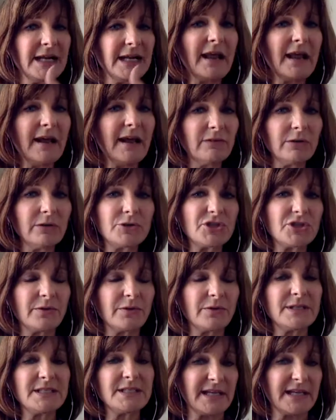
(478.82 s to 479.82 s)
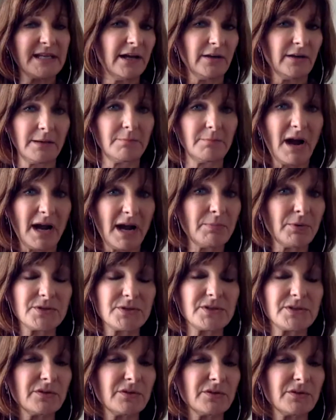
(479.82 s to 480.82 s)
an evolutionary scale in my
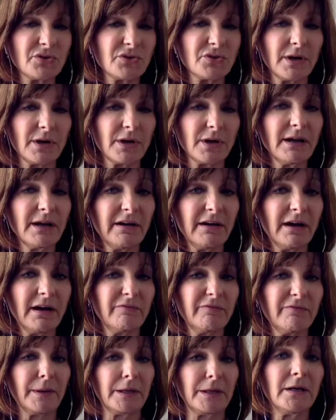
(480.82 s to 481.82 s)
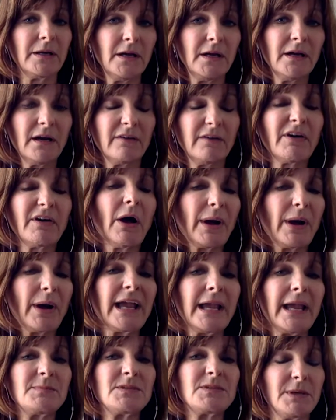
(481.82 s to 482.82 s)
personal story of how I
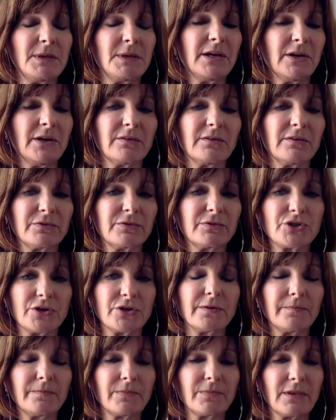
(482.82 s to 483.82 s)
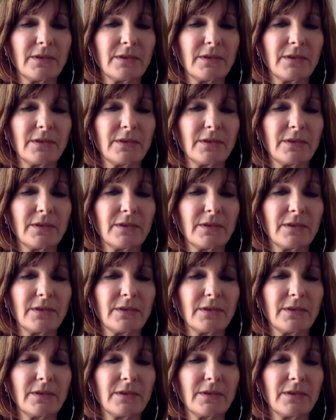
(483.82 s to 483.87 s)
came to be here, for sure.